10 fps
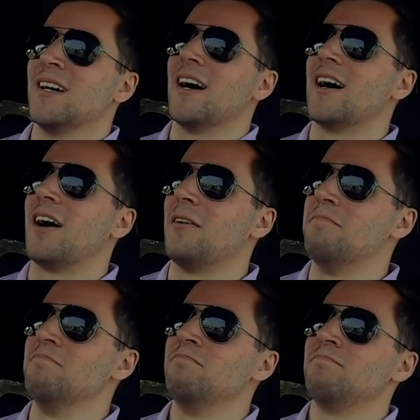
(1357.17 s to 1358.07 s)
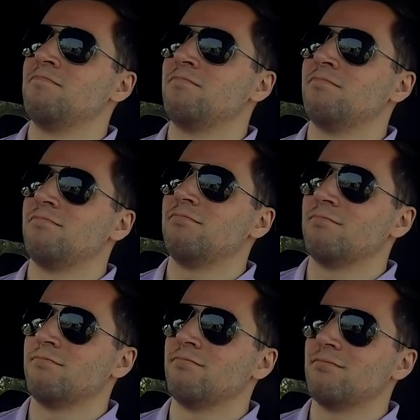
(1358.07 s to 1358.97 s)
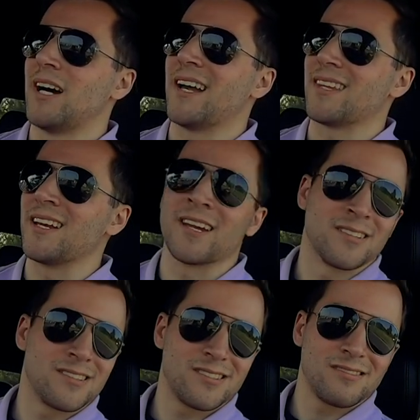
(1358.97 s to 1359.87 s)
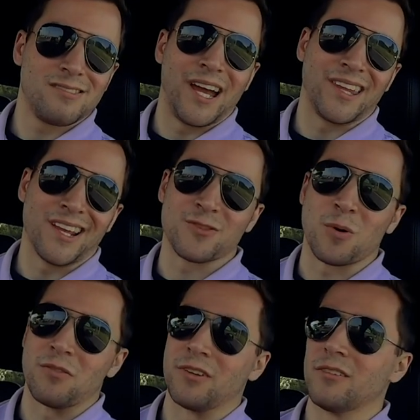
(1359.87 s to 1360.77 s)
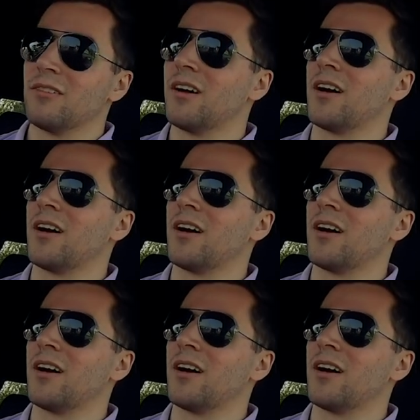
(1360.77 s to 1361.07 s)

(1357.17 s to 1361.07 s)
I think it's worth it.